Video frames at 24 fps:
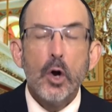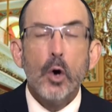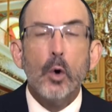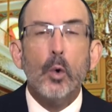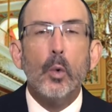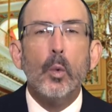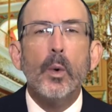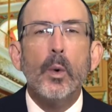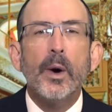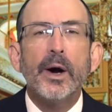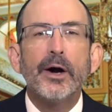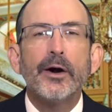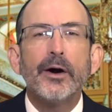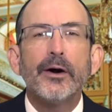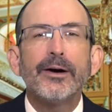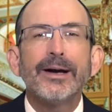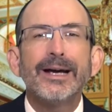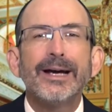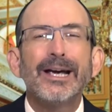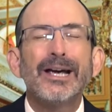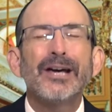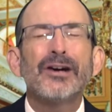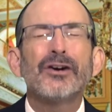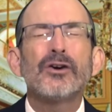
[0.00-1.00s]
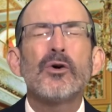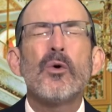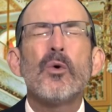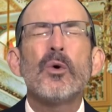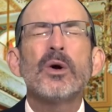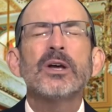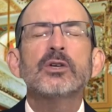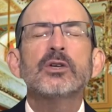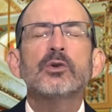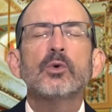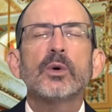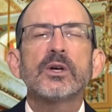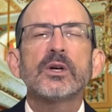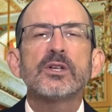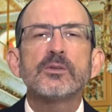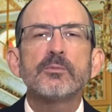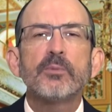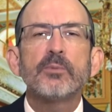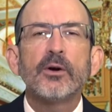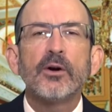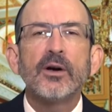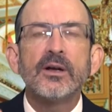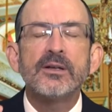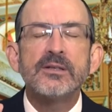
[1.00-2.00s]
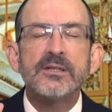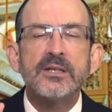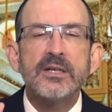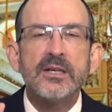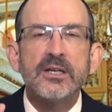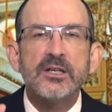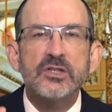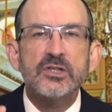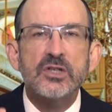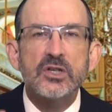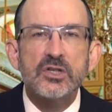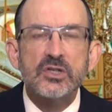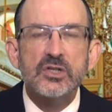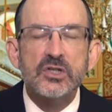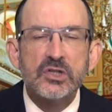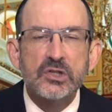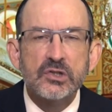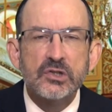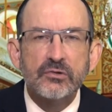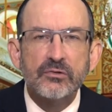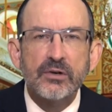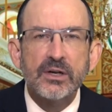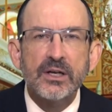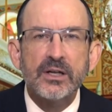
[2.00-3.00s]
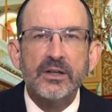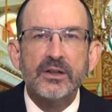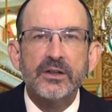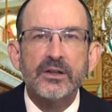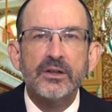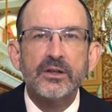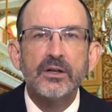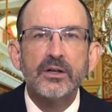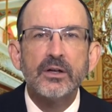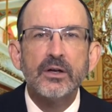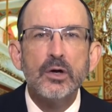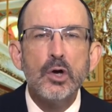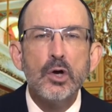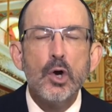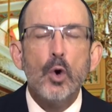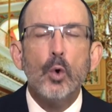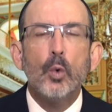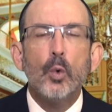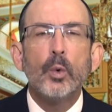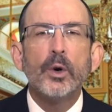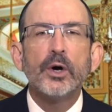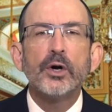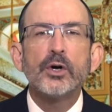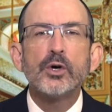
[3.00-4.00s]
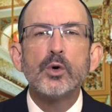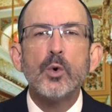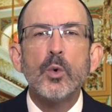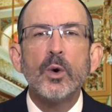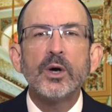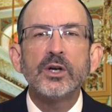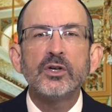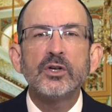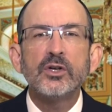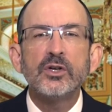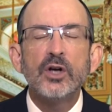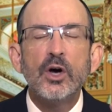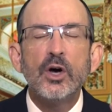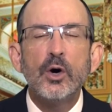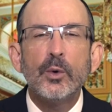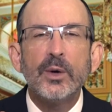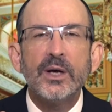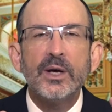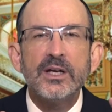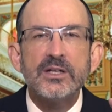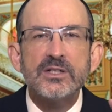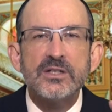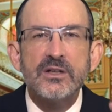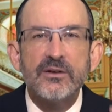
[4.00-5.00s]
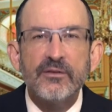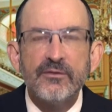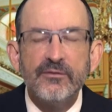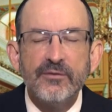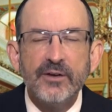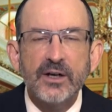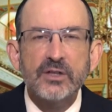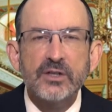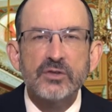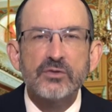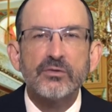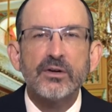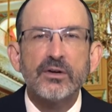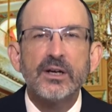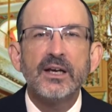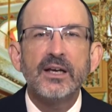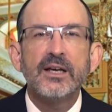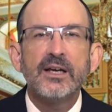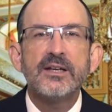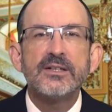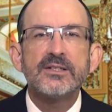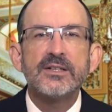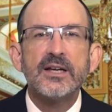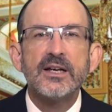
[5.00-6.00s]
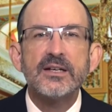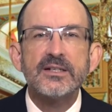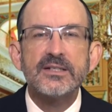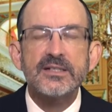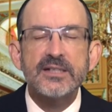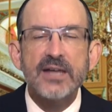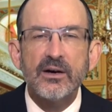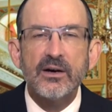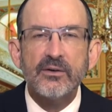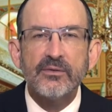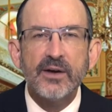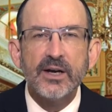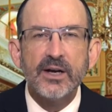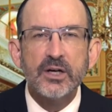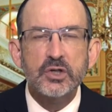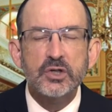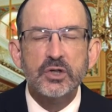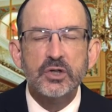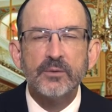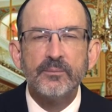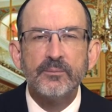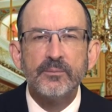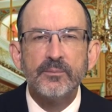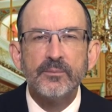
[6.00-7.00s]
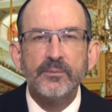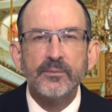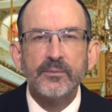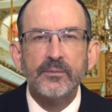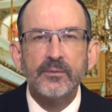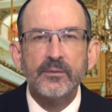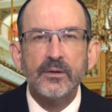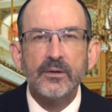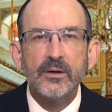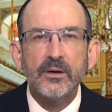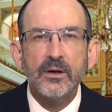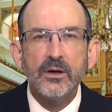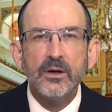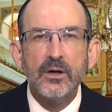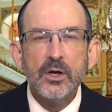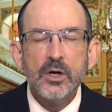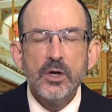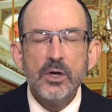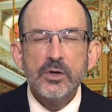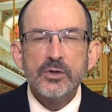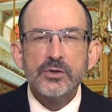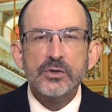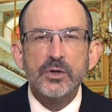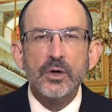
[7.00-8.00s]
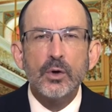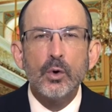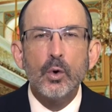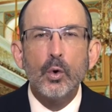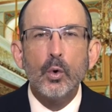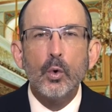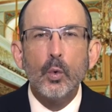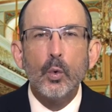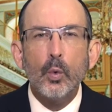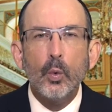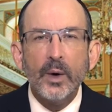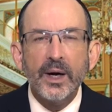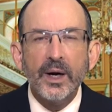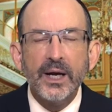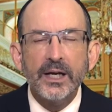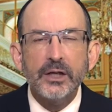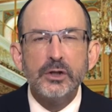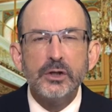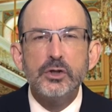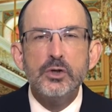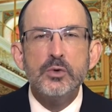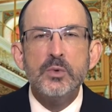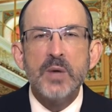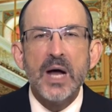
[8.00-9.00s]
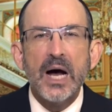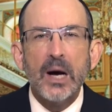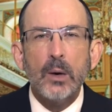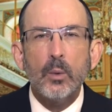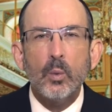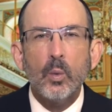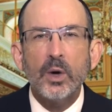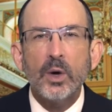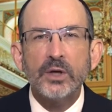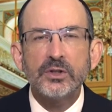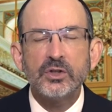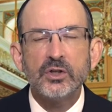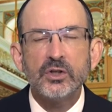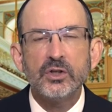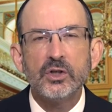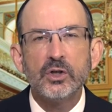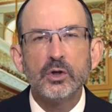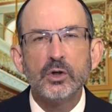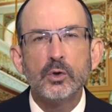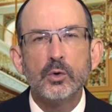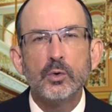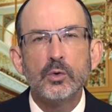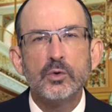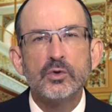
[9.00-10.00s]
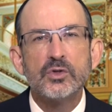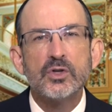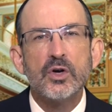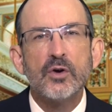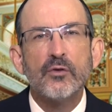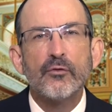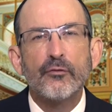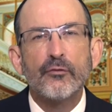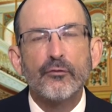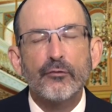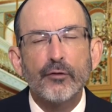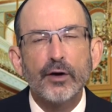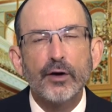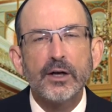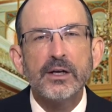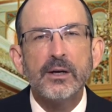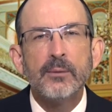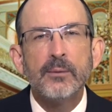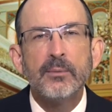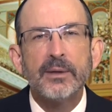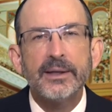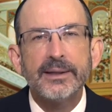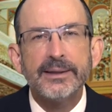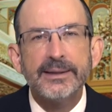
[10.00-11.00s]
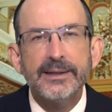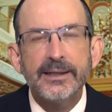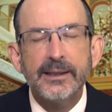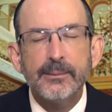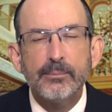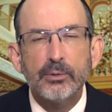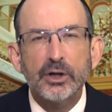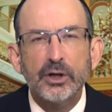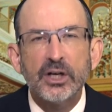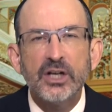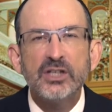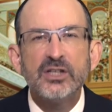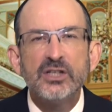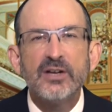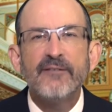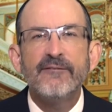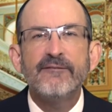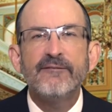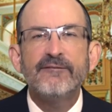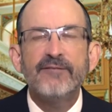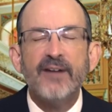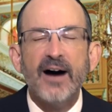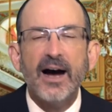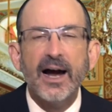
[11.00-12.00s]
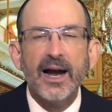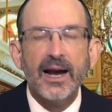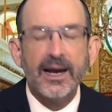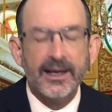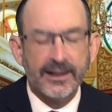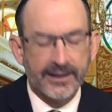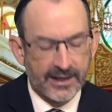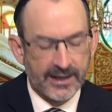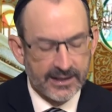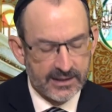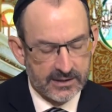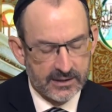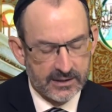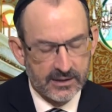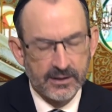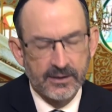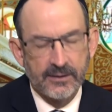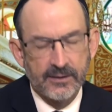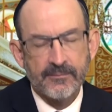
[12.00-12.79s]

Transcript: We're going to experience His strength. We're going to know His victory, His salvation. So we do not want to use freedom, liberty to violate